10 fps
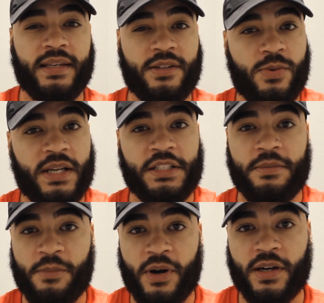question
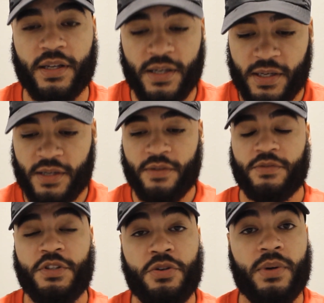mark
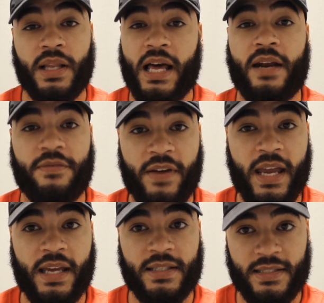to a lot of
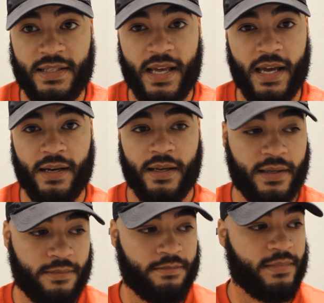fans is that
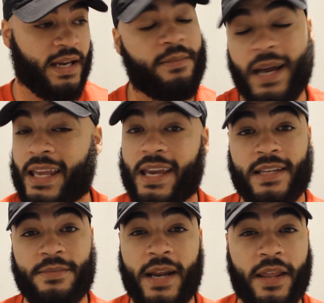Manny
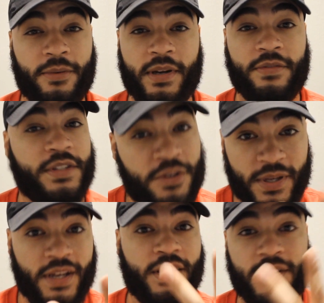Pacquiao's been out of the ring for 2
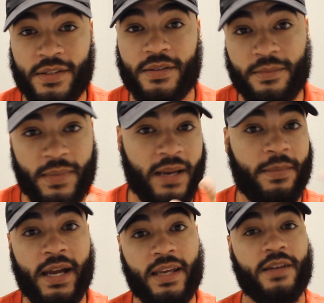years. Manny
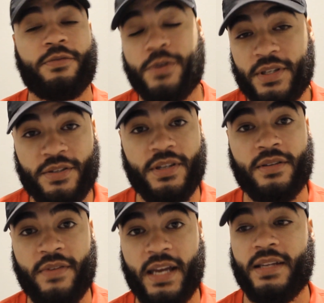Pacquiao's 42 years
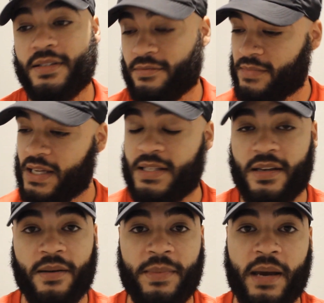of age. Is he
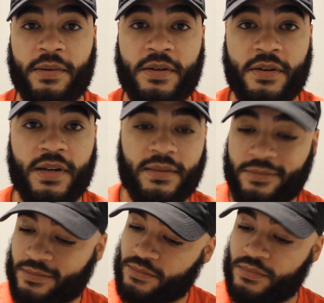going to be able to do it?
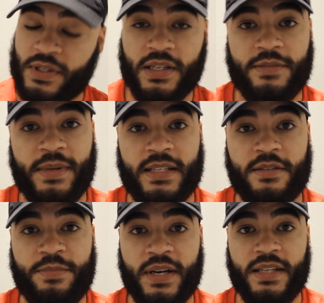Errol Spence
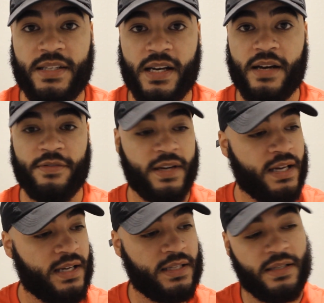is pretty tough.
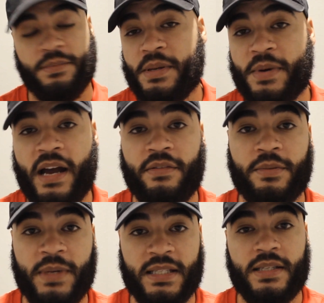Some people have
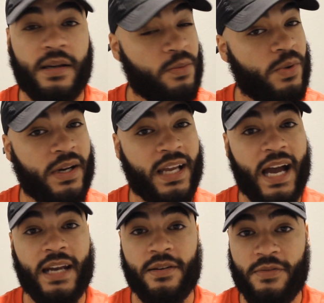him as the #1
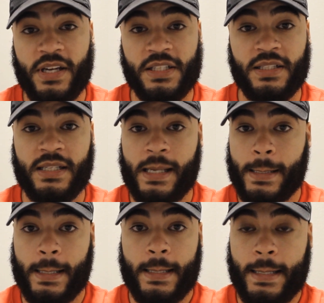guy in the division.
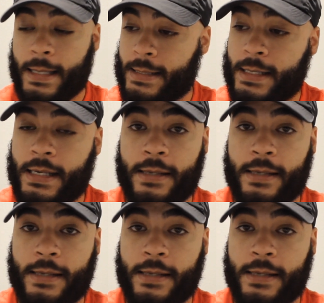And,